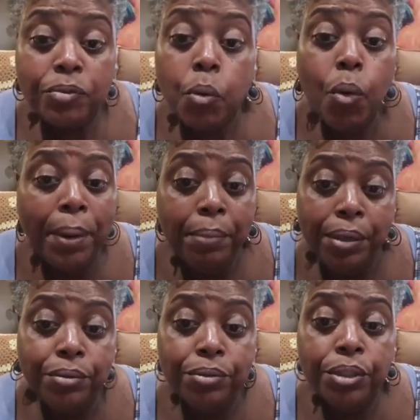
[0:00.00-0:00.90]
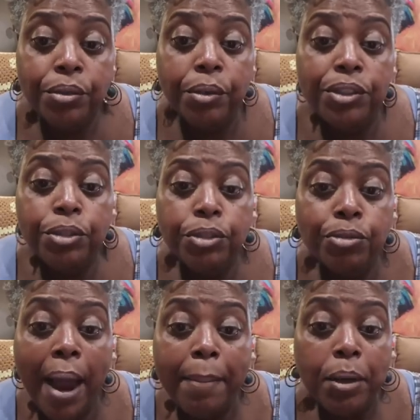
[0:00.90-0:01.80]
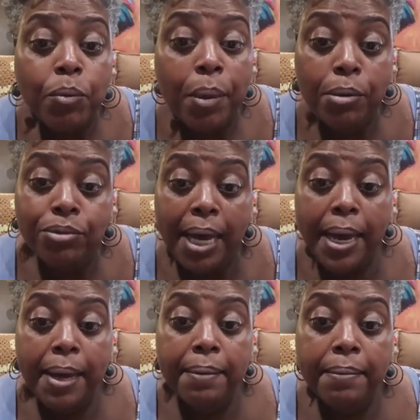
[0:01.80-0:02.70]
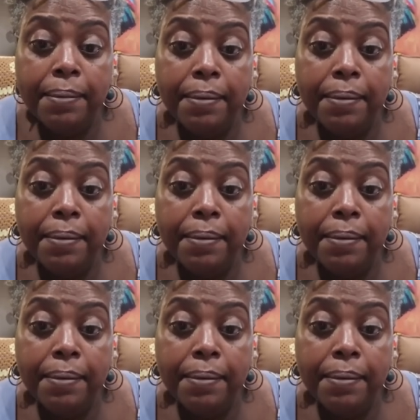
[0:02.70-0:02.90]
One more. Do it. Try me one more time.